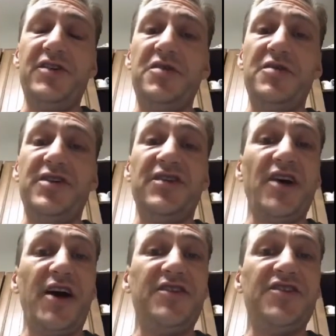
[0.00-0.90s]
to
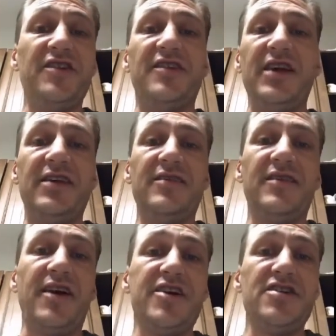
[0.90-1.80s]
decide certain things
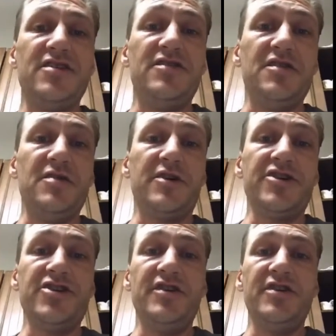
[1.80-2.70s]
that I should do or
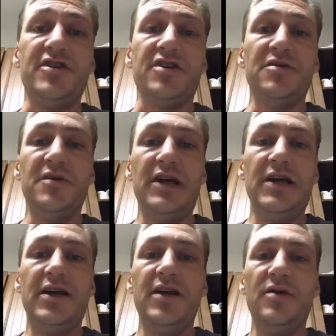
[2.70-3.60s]
shouldn't do
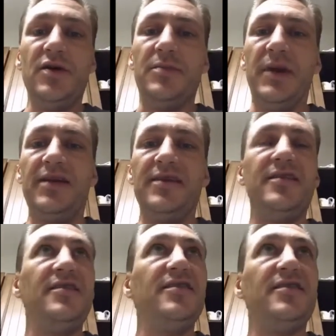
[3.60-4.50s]
when making a
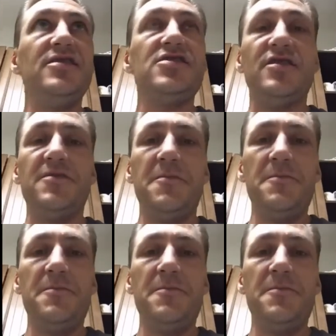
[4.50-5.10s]
decision?